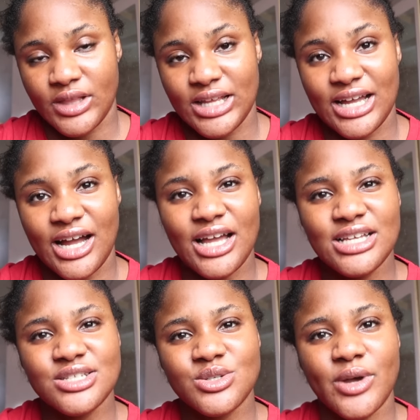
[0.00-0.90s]

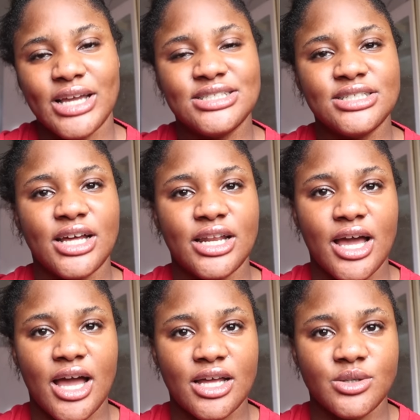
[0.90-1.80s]
Guys, so I did an
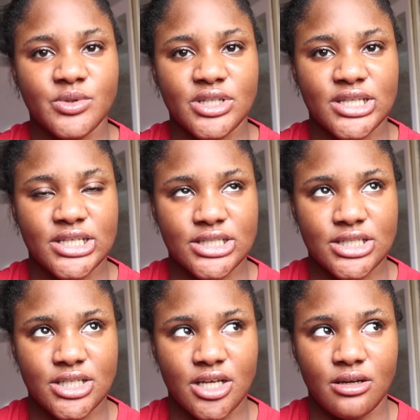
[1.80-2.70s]
ad with
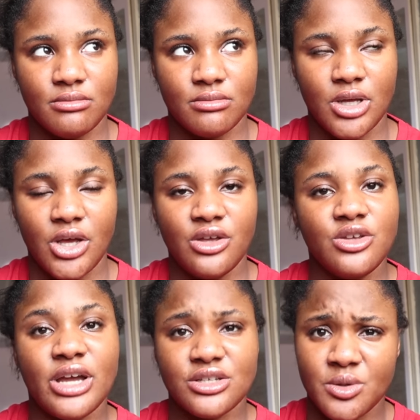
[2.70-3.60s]
this,
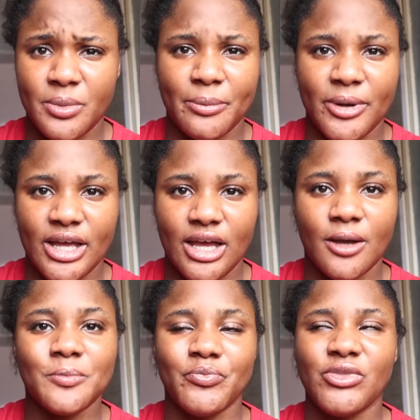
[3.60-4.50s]
you guys know
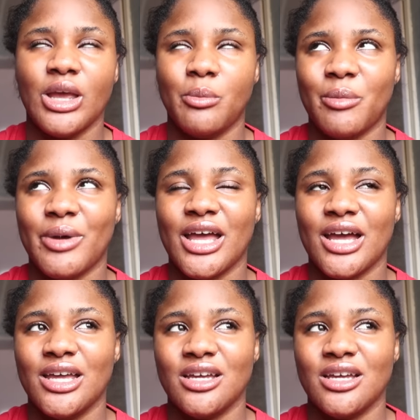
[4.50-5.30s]
Papaya, yeah, Papaya